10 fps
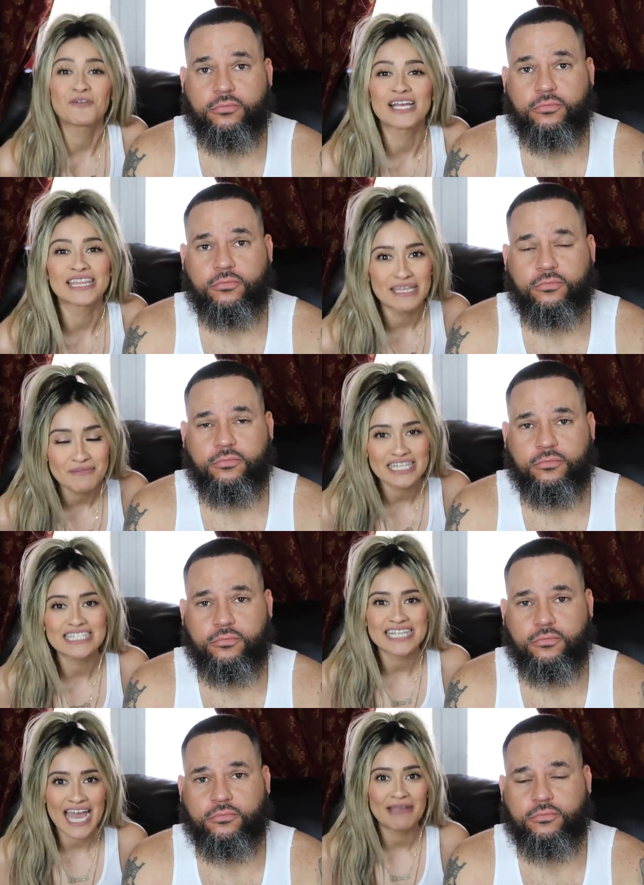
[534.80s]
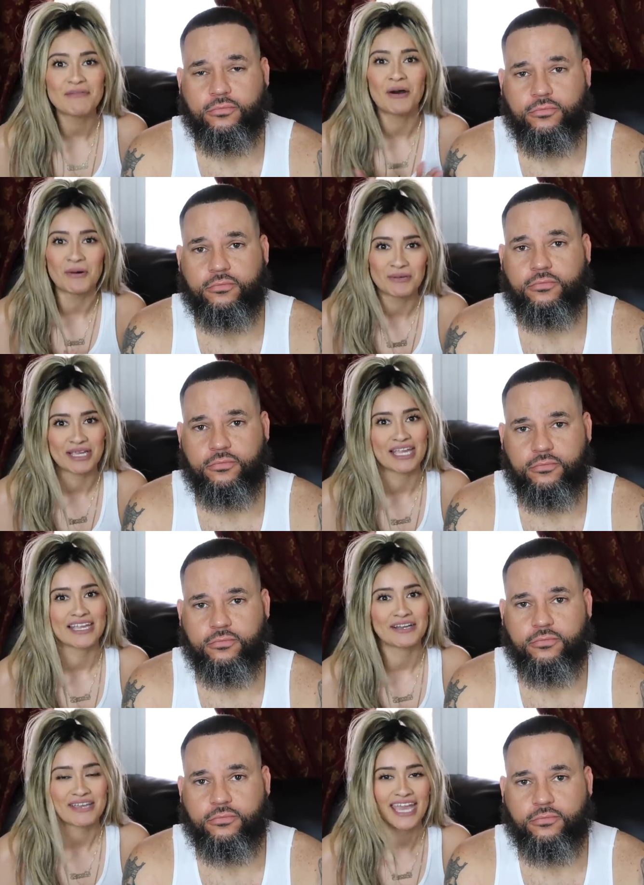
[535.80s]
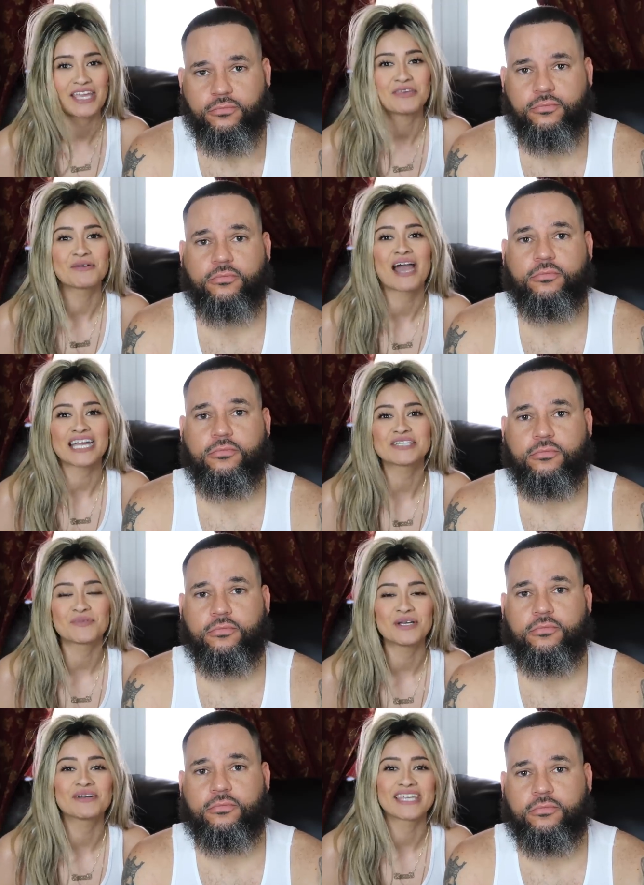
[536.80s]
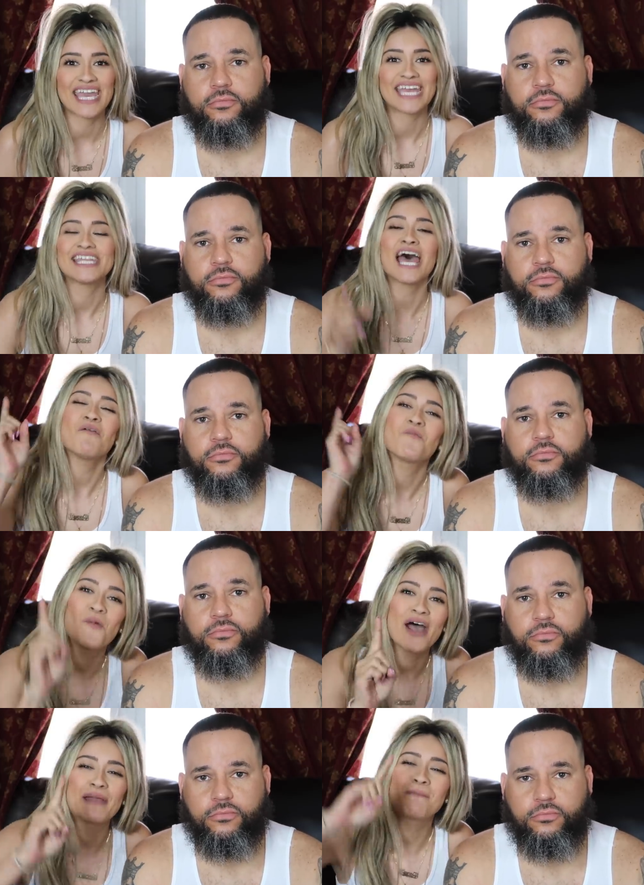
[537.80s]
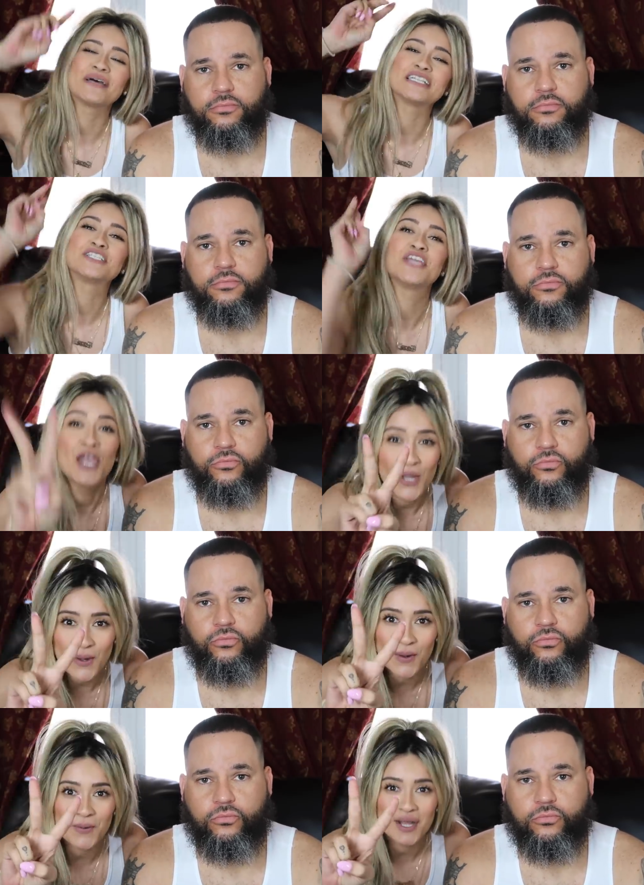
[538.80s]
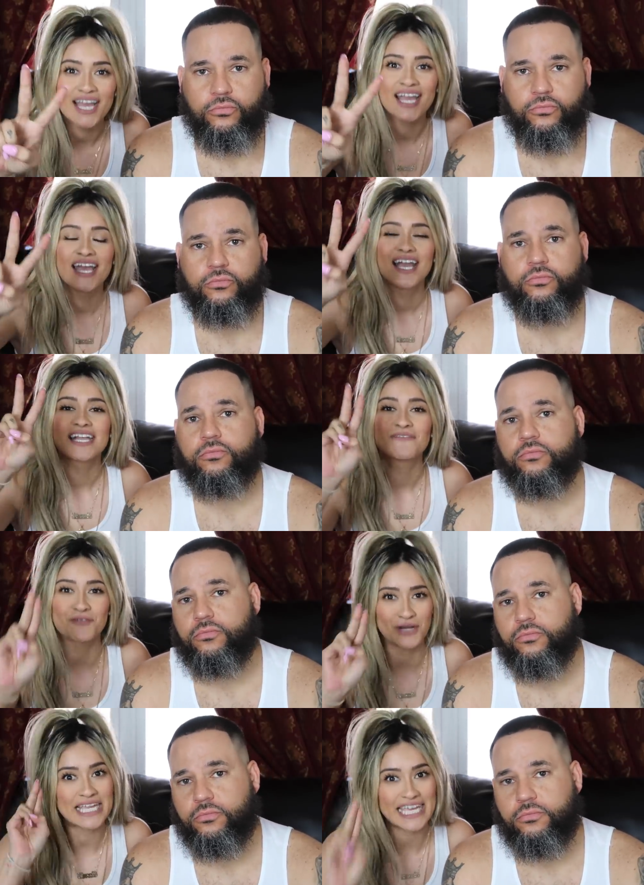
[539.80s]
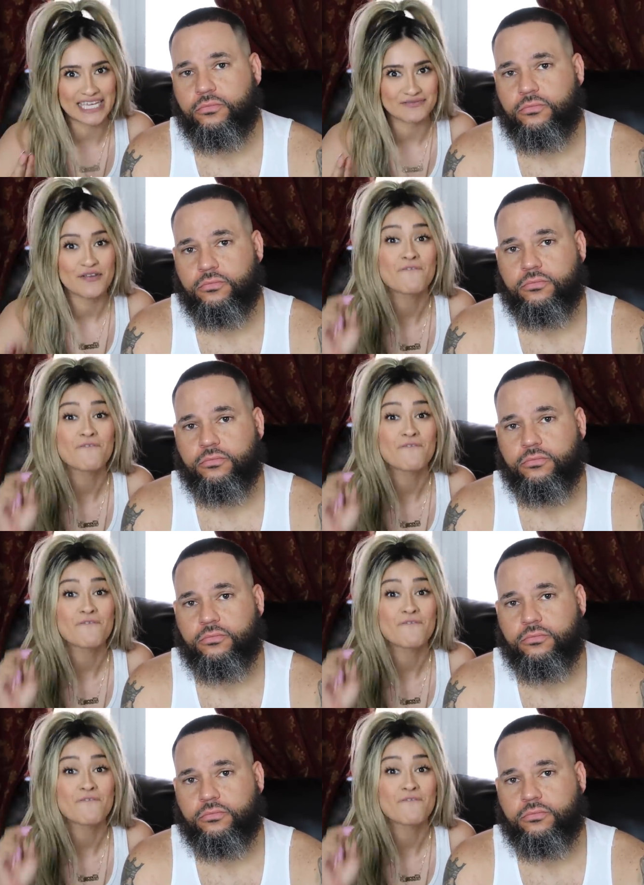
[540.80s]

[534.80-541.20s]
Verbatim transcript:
Speaker 1: for a limited time only, okay, you guys will get not one, but two free gifts